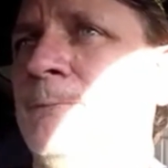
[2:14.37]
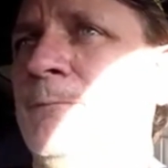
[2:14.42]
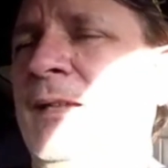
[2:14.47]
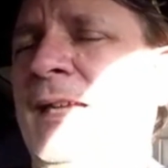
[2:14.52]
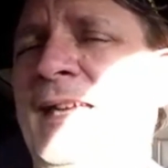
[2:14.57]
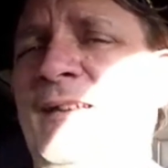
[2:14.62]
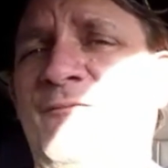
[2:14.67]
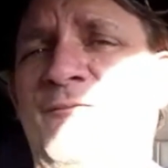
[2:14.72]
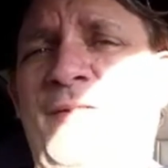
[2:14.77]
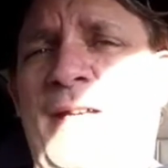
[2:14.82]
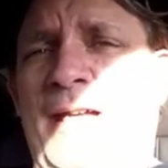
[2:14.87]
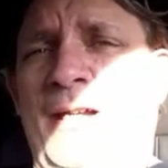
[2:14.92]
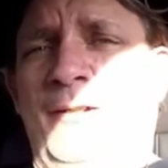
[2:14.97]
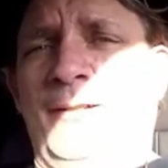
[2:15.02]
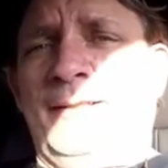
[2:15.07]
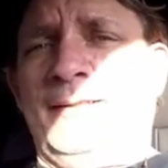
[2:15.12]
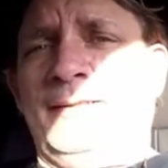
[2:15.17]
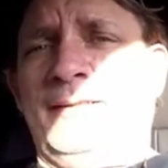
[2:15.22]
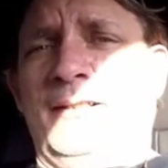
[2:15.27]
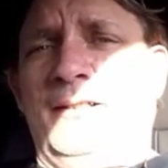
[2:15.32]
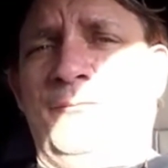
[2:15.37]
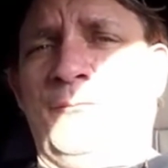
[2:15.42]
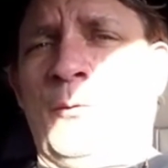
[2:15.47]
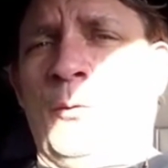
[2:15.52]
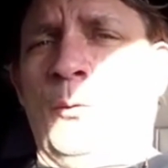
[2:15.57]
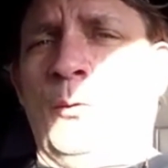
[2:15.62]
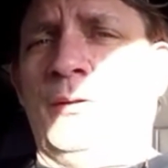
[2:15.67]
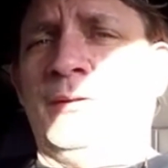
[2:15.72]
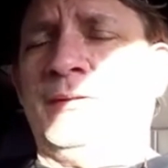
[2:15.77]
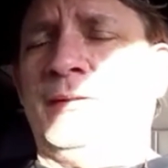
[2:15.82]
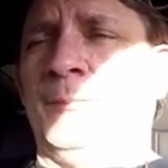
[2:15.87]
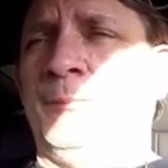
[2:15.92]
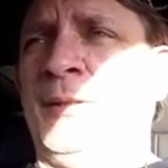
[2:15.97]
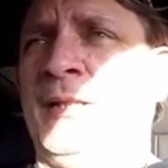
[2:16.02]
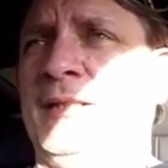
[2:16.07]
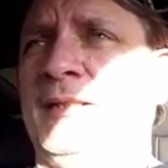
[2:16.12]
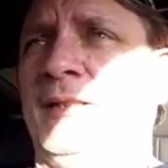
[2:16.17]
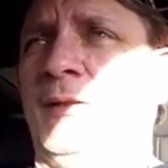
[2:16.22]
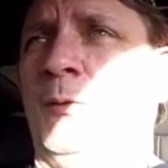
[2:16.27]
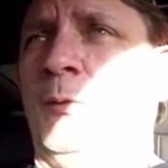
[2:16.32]
It varies, of course,
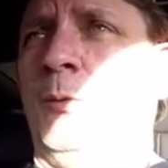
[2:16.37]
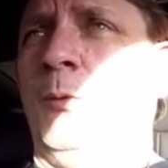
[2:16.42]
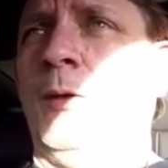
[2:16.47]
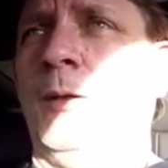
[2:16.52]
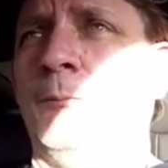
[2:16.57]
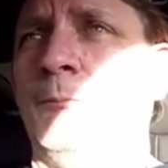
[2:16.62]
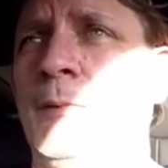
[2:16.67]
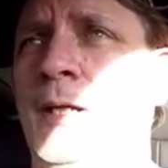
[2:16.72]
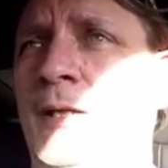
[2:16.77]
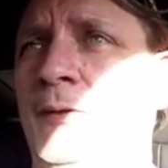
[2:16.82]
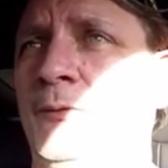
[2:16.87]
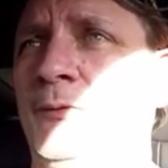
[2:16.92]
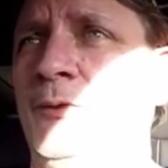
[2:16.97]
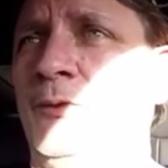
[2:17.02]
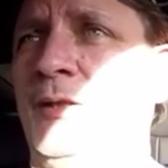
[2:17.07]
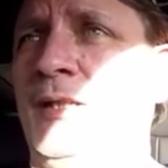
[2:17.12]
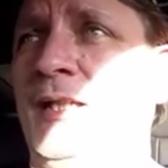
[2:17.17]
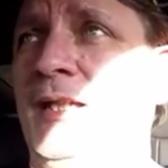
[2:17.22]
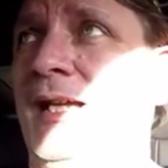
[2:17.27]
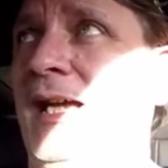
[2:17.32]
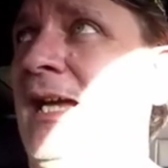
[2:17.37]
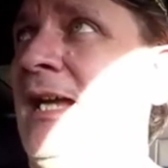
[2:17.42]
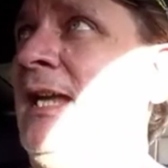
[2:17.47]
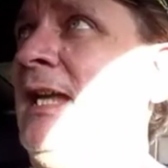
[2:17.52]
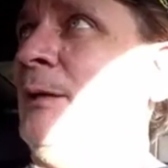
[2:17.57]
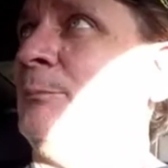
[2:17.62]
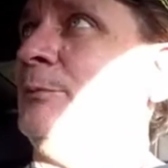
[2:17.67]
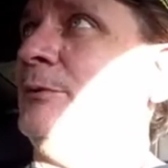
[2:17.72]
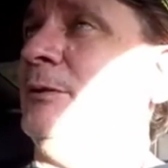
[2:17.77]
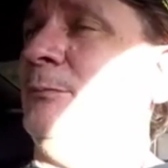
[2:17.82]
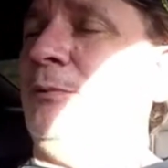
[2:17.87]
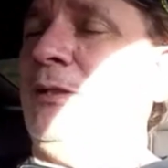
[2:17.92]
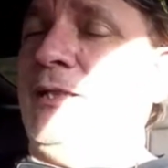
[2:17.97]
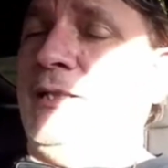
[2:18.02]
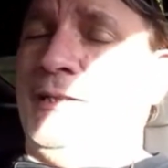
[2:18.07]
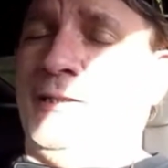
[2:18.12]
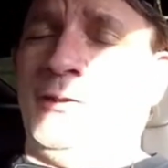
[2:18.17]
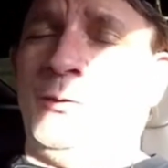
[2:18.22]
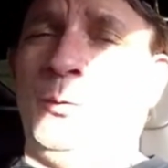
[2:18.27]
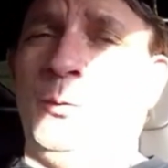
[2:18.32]
depending on what model you get. I happen to be
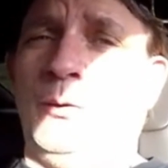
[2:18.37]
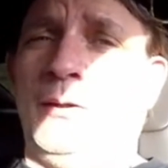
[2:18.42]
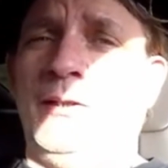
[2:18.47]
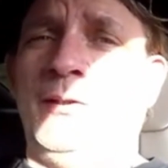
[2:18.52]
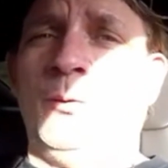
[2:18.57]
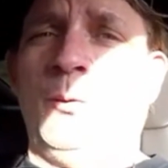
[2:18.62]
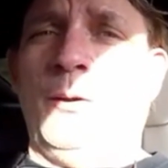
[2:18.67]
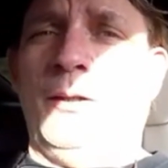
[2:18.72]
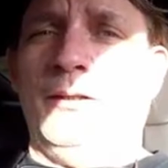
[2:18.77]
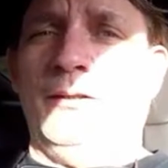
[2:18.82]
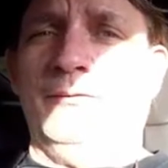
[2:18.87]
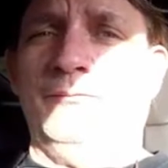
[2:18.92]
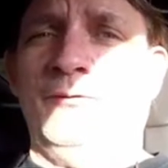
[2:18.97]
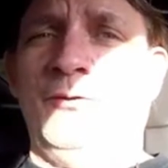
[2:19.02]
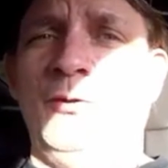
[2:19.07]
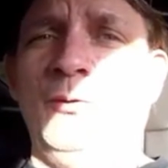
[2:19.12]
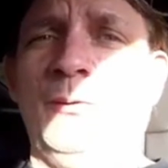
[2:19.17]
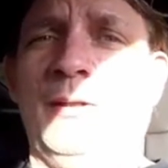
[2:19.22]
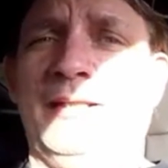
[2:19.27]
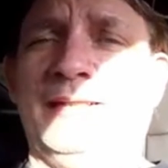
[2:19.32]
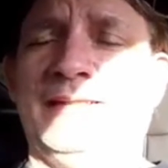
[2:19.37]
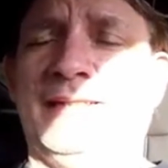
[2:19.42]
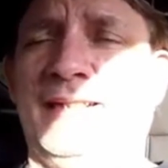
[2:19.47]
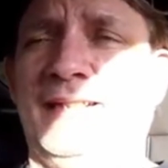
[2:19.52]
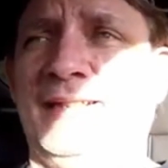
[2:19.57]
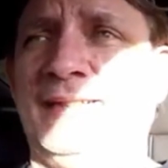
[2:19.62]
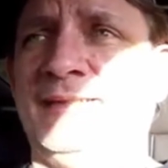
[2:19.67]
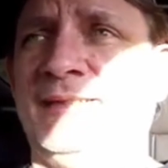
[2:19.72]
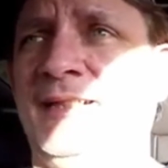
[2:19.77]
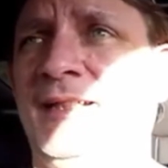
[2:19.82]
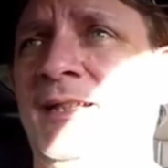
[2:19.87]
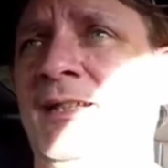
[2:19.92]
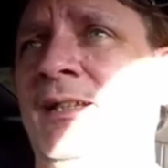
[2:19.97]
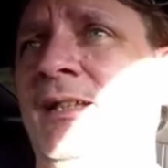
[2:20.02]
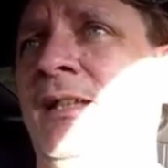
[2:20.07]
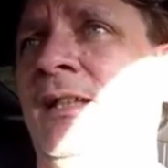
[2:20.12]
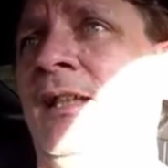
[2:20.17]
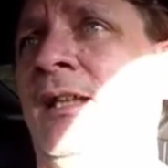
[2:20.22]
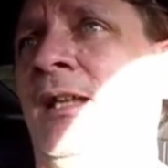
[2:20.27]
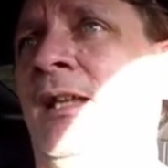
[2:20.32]
in a 2012 2SS,
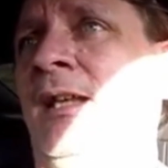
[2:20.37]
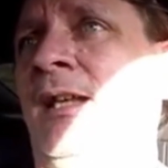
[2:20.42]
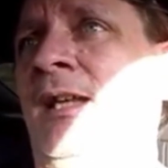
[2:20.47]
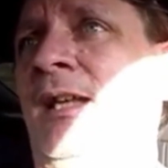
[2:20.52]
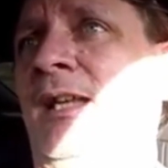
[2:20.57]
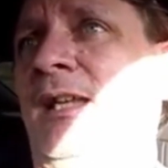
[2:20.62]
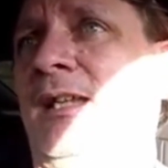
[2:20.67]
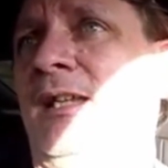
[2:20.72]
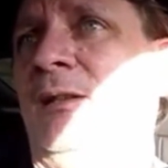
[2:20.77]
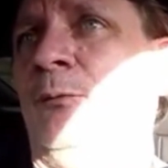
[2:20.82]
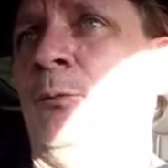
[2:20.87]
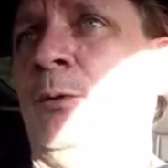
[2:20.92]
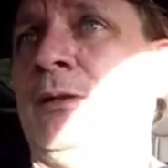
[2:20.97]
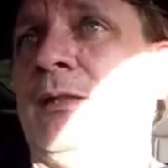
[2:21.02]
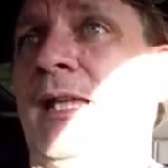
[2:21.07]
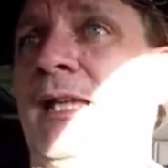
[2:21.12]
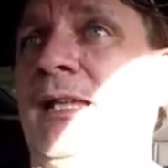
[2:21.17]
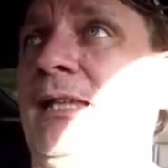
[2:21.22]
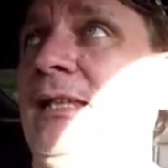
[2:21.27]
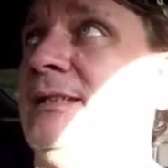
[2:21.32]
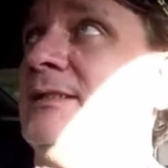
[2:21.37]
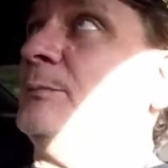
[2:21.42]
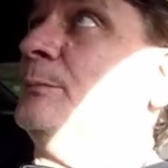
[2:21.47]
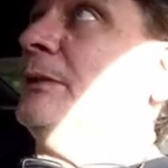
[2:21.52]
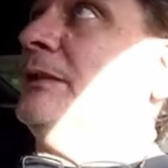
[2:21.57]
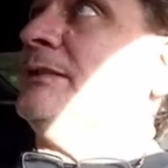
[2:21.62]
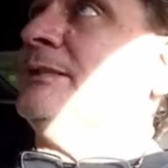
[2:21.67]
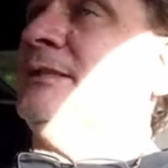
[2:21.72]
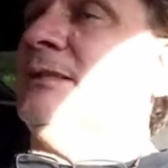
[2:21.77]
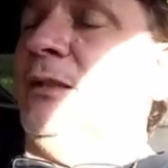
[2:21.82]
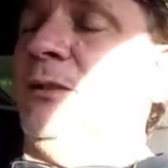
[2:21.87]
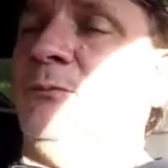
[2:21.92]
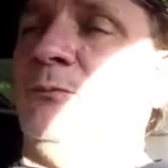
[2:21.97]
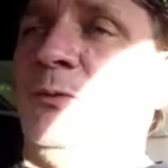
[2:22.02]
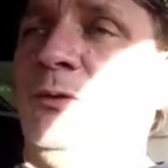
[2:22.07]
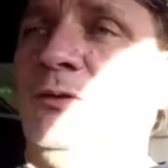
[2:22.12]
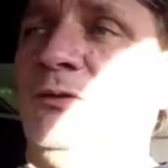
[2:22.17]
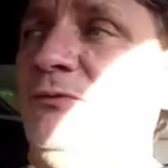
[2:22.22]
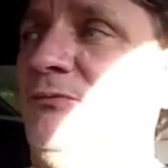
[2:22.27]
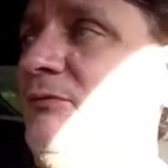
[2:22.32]
and what that gets me is
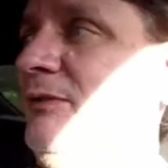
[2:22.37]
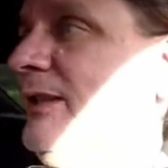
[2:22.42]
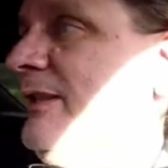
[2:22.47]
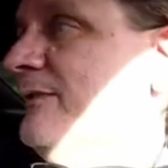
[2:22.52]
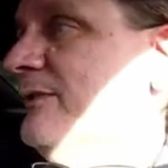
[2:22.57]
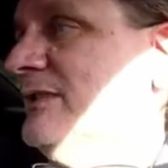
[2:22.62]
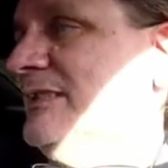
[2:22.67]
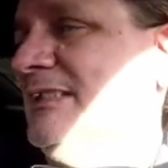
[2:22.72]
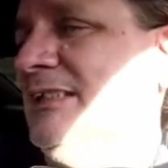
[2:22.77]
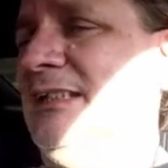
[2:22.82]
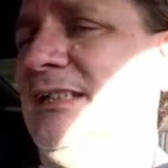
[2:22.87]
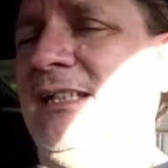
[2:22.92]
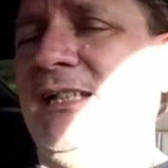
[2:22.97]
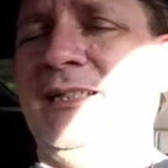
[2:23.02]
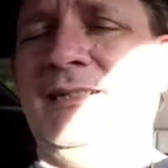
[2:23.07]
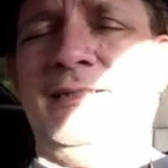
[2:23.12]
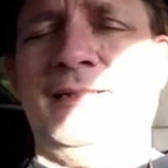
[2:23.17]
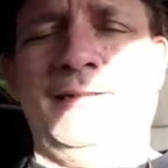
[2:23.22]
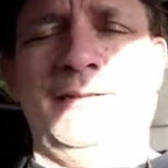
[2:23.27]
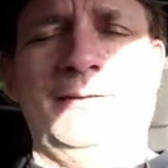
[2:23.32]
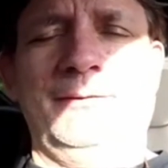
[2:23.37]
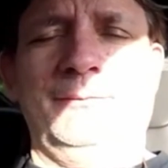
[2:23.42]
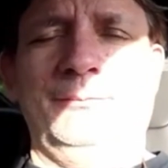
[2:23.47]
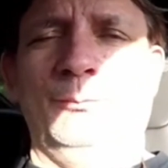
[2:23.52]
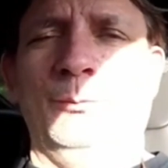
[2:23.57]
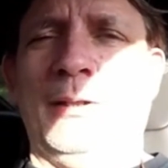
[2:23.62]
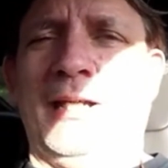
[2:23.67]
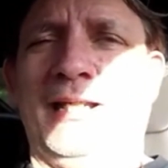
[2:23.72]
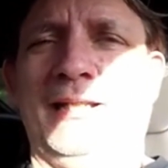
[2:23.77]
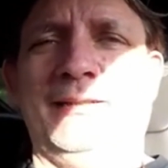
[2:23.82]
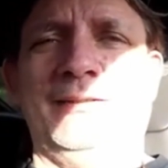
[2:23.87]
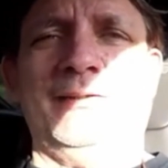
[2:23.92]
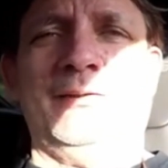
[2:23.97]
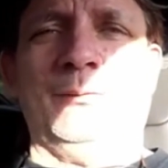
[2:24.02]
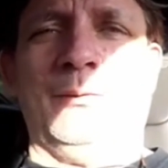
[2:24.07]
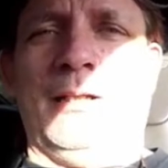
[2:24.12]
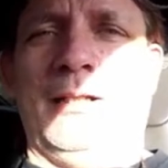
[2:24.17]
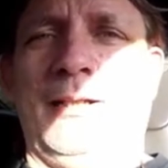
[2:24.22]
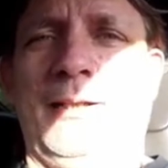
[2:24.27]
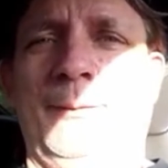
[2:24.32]
sunroof, leather seats, rally
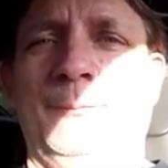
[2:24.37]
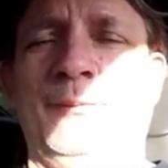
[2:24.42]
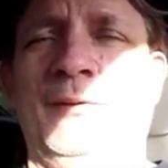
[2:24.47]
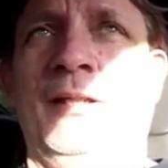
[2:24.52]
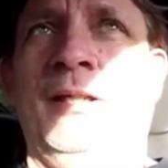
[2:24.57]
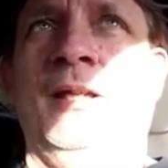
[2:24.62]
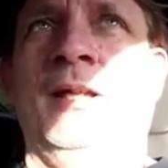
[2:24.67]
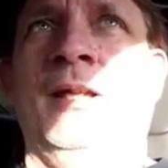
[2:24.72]
stripes,